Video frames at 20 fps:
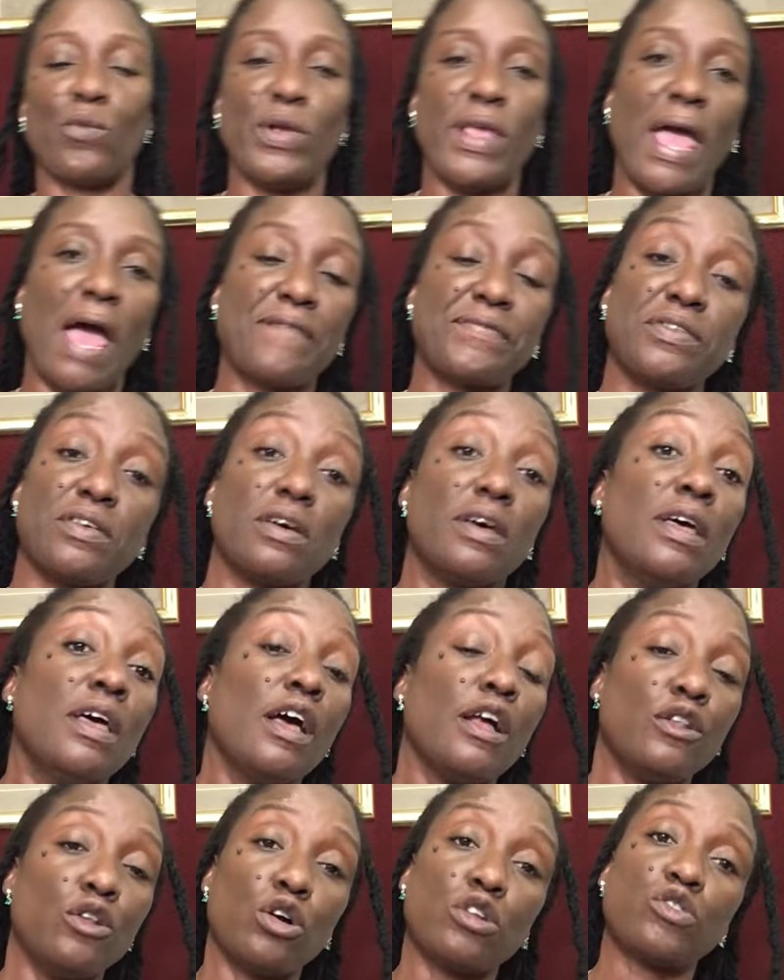We have to
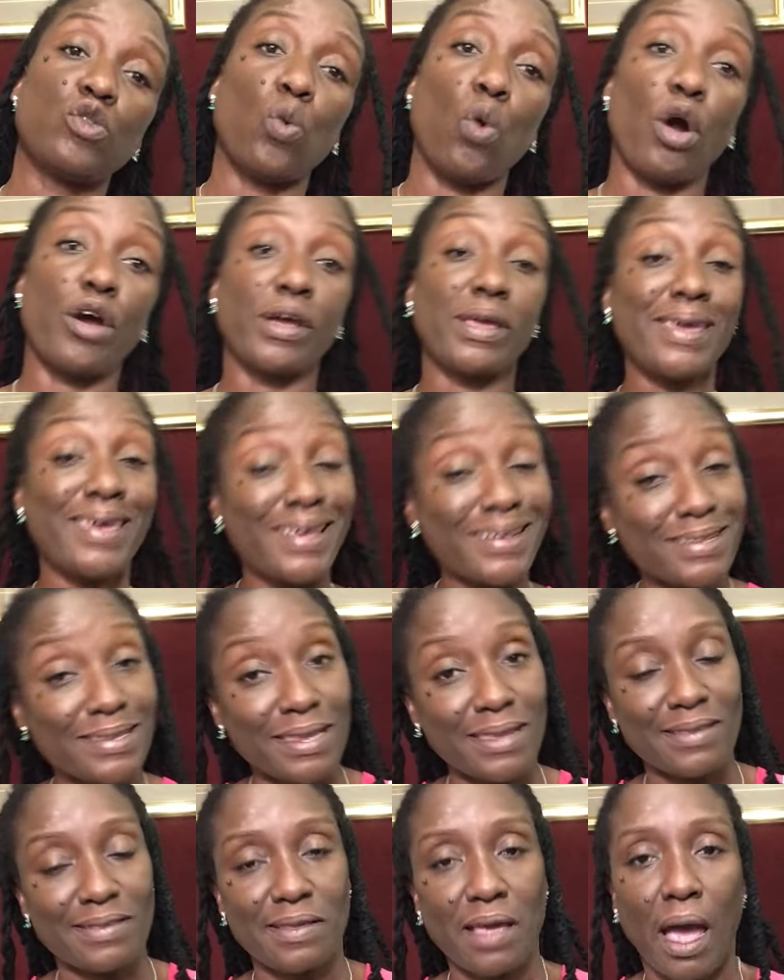look to our
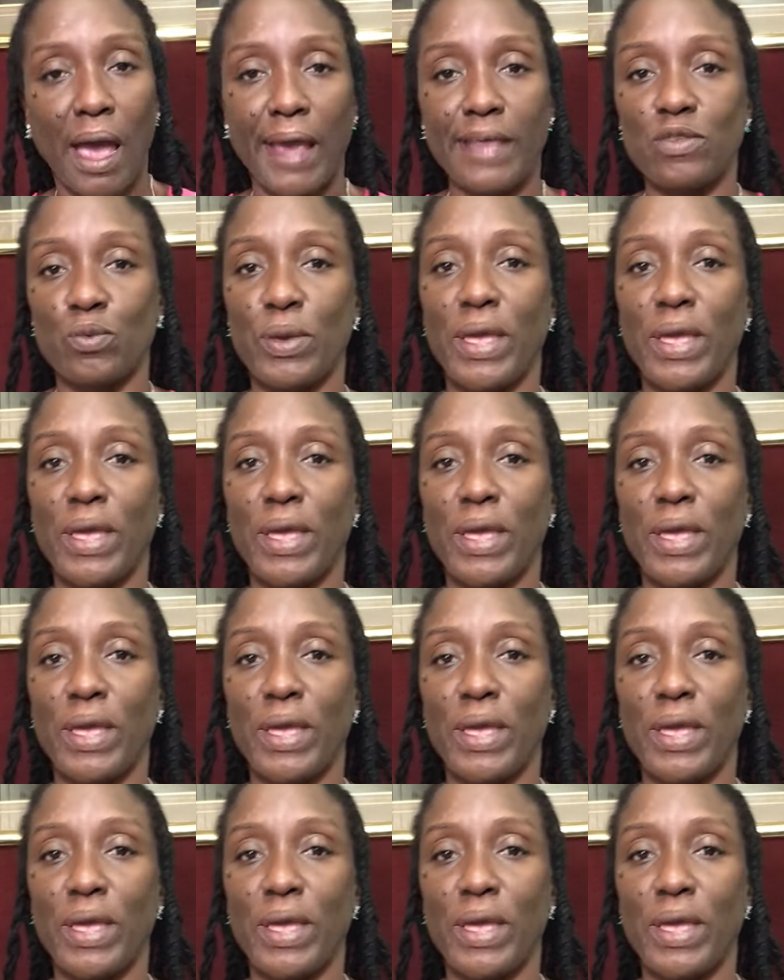kidneys, guys.